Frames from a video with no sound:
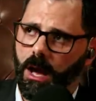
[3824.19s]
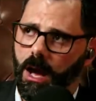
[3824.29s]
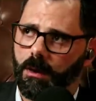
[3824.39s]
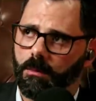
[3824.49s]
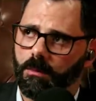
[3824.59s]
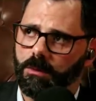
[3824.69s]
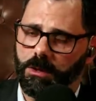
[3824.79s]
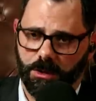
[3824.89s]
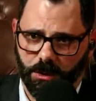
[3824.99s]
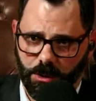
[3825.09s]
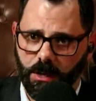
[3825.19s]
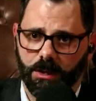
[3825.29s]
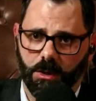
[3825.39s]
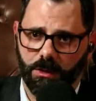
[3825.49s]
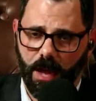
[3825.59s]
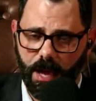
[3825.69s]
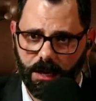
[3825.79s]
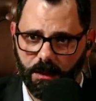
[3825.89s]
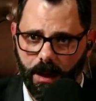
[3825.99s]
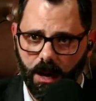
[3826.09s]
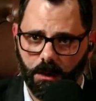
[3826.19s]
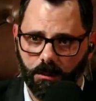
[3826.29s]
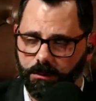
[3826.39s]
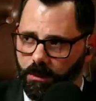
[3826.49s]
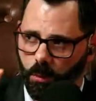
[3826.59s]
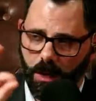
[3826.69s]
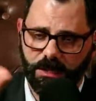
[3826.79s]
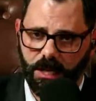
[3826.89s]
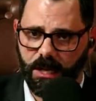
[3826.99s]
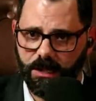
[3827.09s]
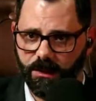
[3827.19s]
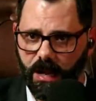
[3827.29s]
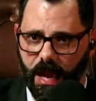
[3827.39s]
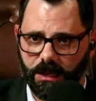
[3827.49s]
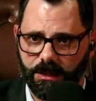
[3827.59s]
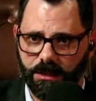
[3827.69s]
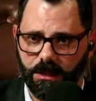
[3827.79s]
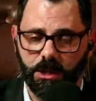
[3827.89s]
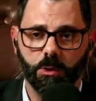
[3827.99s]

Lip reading: So you can do that in the matter of from one Sunday to the next.